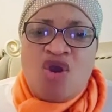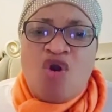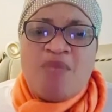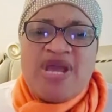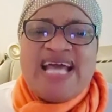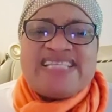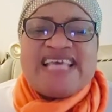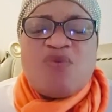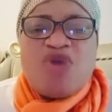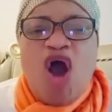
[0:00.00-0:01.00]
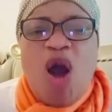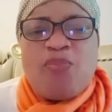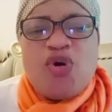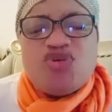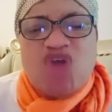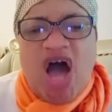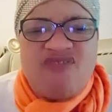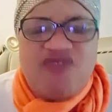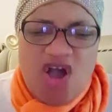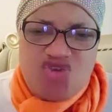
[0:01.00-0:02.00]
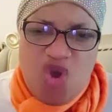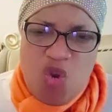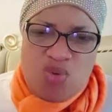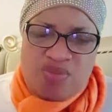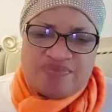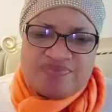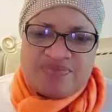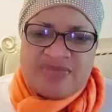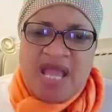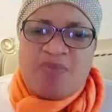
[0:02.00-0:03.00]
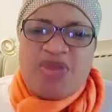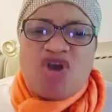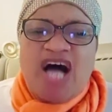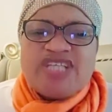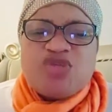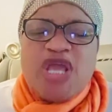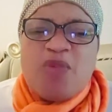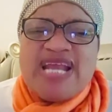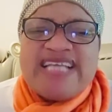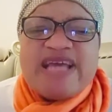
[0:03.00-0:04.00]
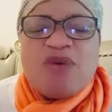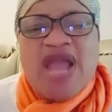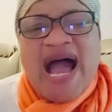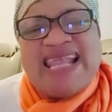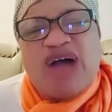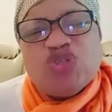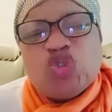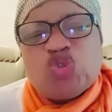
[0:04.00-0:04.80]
Humility will open door for you. Because humility will allow you